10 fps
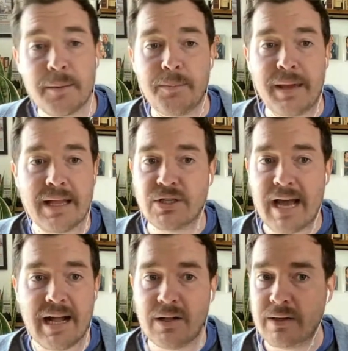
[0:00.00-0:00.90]

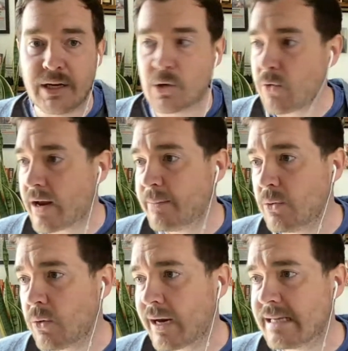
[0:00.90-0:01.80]
PHL, an
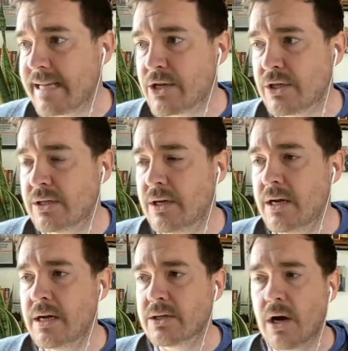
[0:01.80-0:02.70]
incredible organization
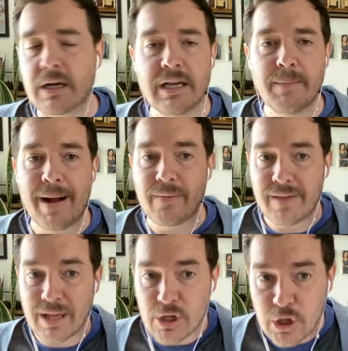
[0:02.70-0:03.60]
talking about
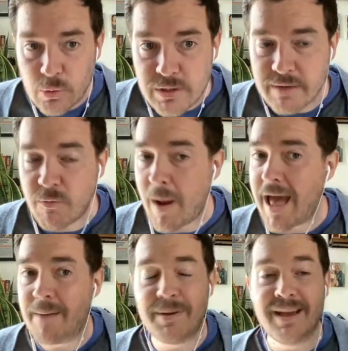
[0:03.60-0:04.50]
inclusive
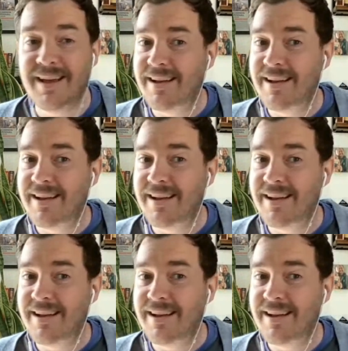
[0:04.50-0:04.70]
web.